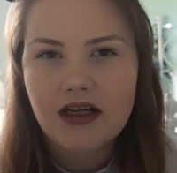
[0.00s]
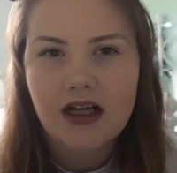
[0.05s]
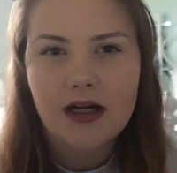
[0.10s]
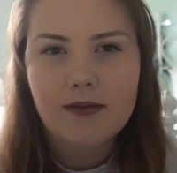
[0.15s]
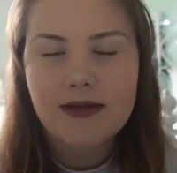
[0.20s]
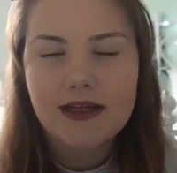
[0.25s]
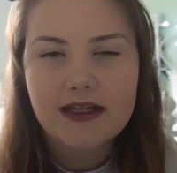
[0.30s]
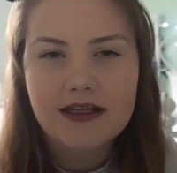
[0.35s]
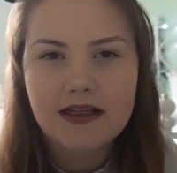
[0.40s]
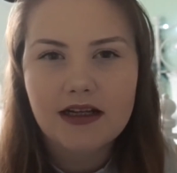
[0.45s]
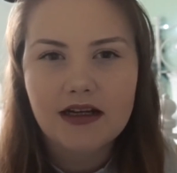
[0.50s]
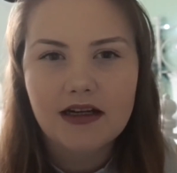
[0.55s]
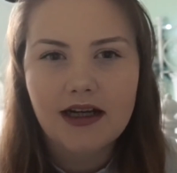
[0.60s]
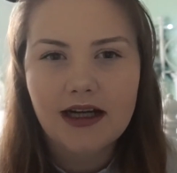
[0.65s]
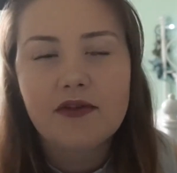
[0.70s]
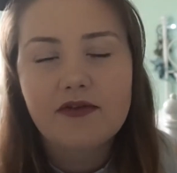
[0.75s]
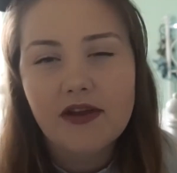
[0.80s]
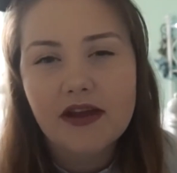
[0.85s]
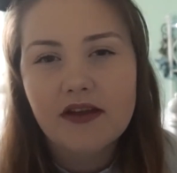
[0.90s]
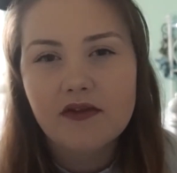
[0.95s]
I mean,
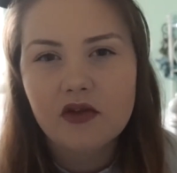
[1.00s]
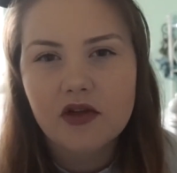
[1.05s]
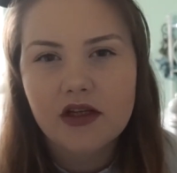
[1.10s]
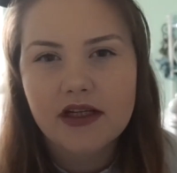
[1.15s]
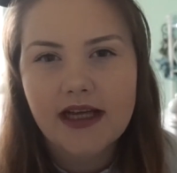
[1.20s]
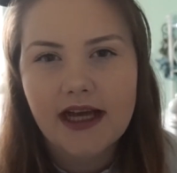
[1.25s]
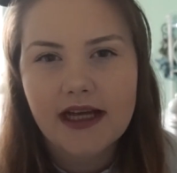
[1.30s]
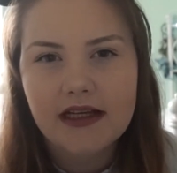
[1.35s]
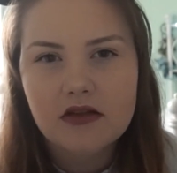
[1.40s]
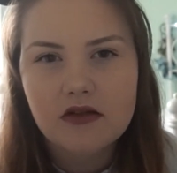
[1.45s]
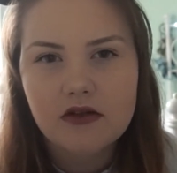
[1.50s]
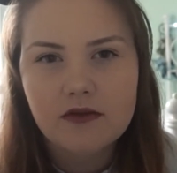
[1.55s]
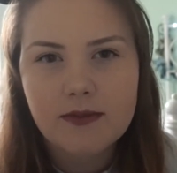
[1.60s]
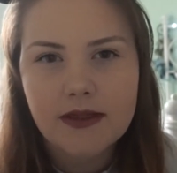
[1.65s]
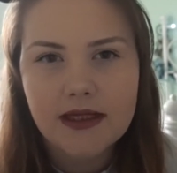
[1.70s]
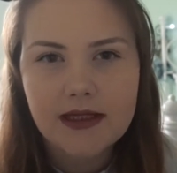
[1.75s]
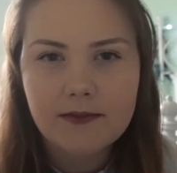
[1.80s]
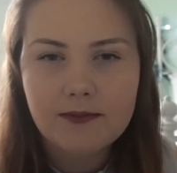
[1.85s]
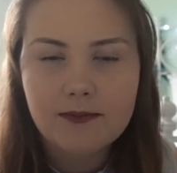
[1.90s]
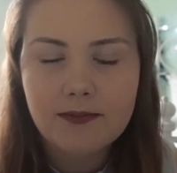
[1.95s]
a favourite ride had to have
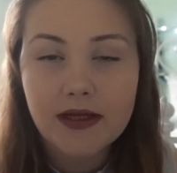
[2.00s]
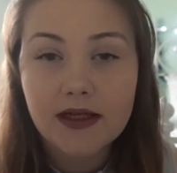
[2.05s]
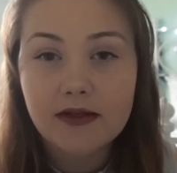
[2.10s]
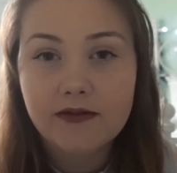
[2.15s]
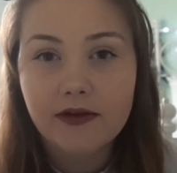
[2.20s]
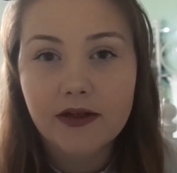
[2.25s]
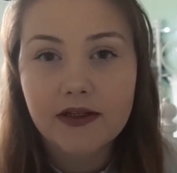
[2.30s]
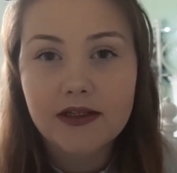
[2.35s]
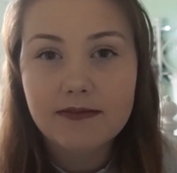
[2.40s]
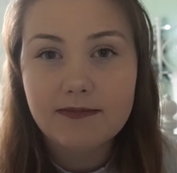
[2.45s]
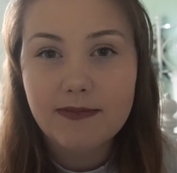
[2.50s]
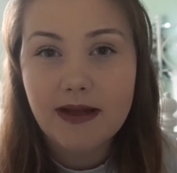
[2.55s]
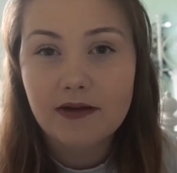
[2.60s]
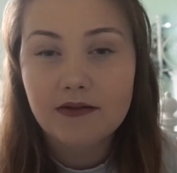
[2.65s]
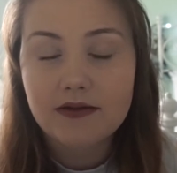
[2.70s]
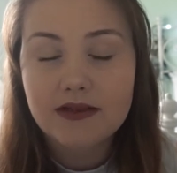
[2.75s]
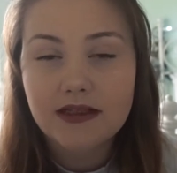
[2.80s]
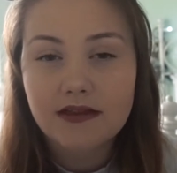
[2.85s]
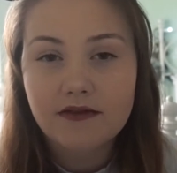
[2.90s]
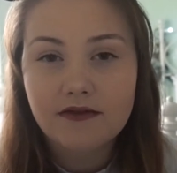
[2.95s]
been Big Thunder
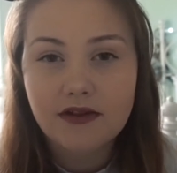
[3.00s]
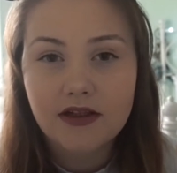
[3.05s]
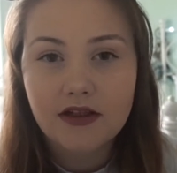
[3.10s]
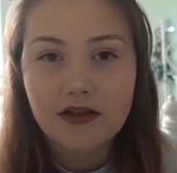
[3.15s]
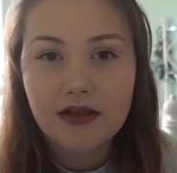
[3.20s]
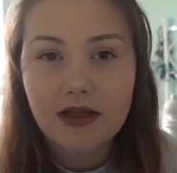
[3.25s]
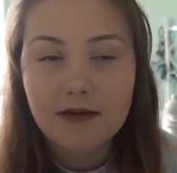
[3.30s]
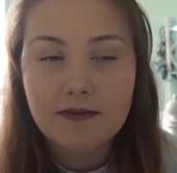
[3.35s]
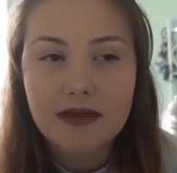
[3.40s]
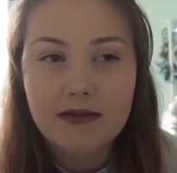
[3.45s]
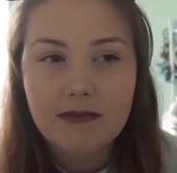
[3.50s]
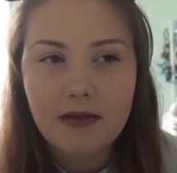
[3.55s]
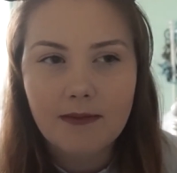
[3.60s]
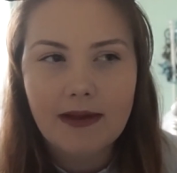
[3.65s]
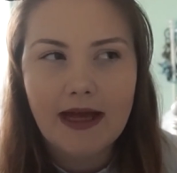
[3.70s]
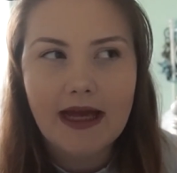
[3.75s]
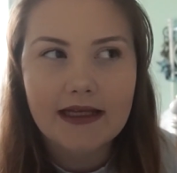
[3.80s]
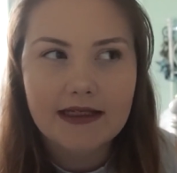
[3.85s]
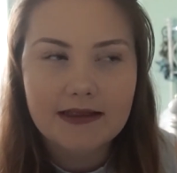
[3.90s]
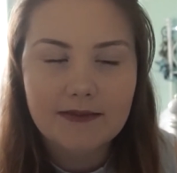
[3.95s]
Mountain though. Like, me,
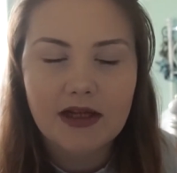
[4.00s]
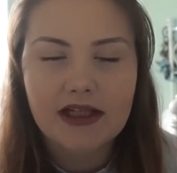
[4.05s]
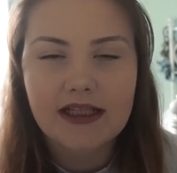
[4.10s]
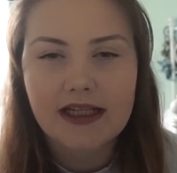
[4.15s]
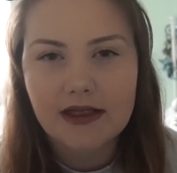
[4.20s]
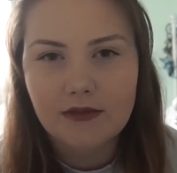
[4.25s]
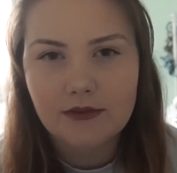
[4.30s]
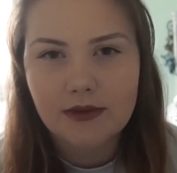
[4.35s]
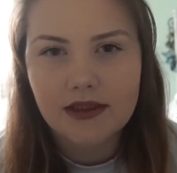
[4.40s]
mama and my dad